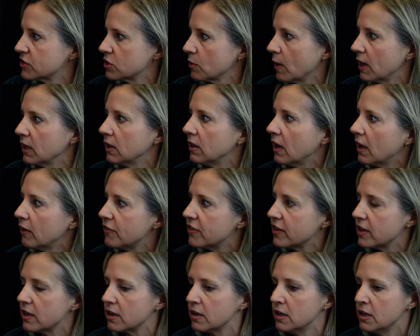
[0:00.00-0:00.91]
So I love
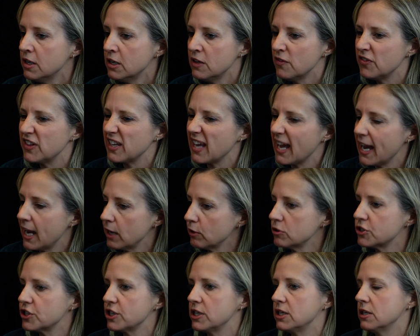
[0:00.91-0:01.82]
the
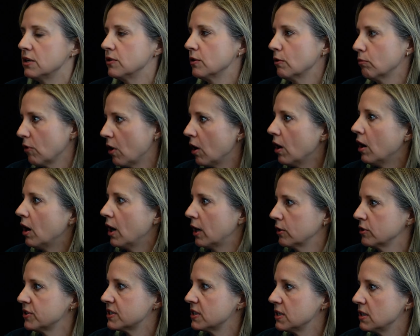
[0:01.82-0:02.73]
energy and the raw
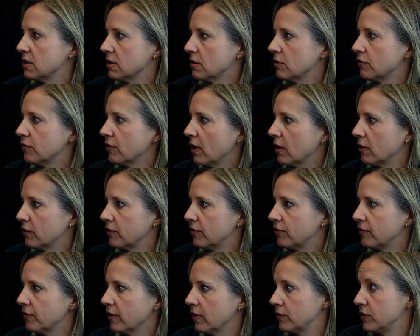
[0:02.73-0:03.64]
honesty of
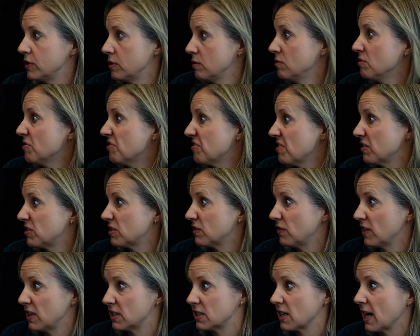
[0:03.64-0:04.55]
youth.
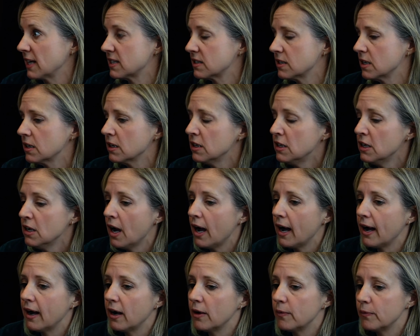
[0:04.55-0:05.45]
That's fantastic.
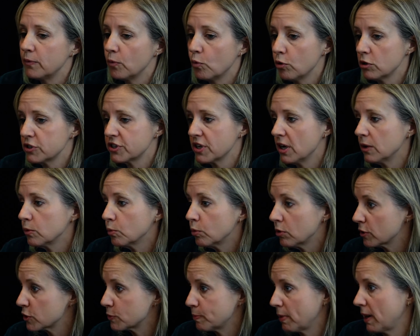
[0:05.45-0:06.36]
War Child
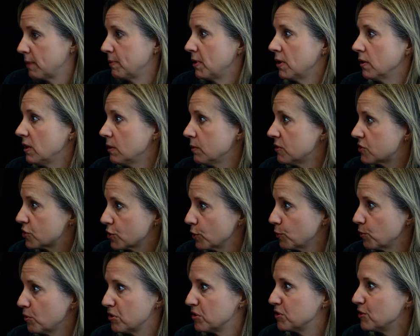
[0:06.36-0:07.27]
works primarily with
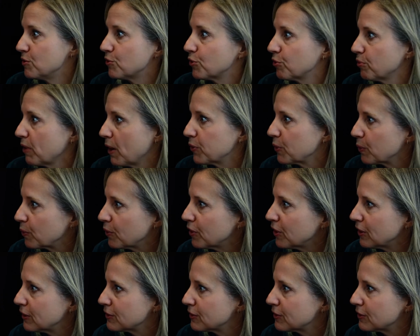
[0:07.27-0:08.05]
children children and youth throughout the world.